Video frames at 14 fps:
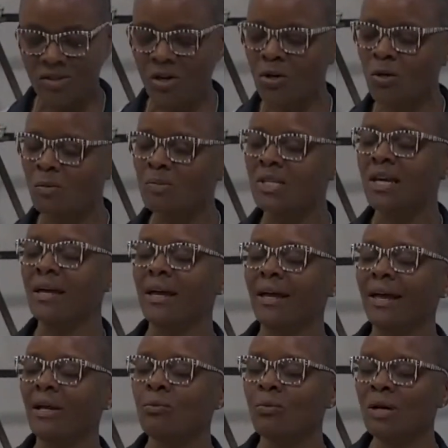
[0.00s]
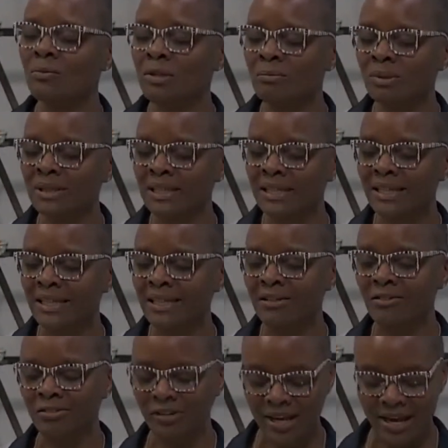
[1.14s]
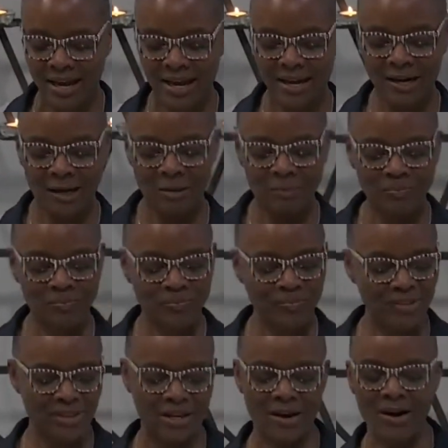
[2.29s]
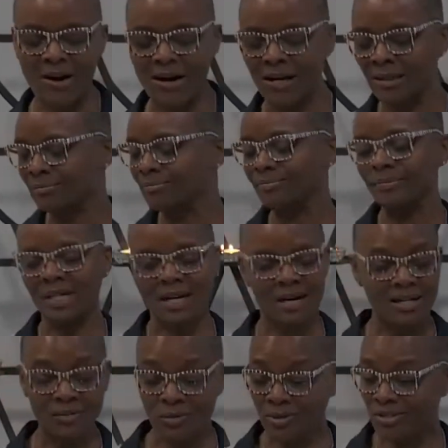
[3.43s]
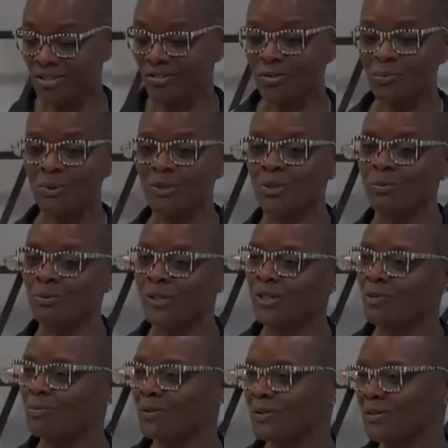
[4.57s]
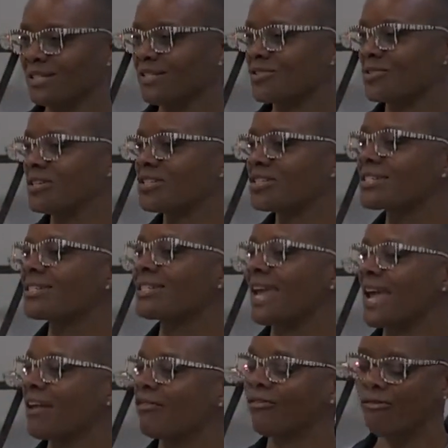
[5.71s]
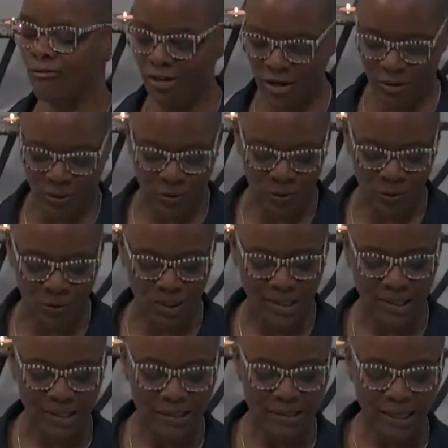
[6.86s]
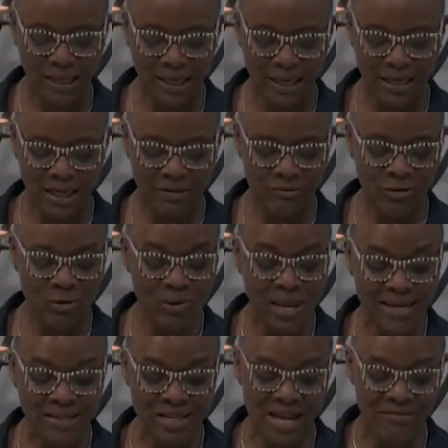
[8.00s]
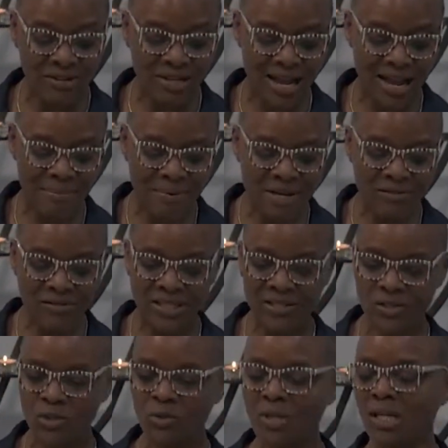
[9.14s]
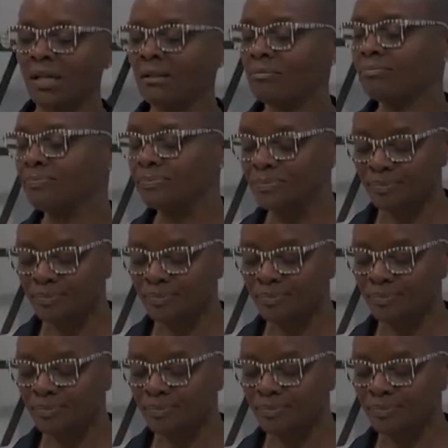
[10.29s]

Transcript: Holmes and What We Believe. There are hundreds of spiritual principles. These are just a few. And if you'd like to have a copy of this, you can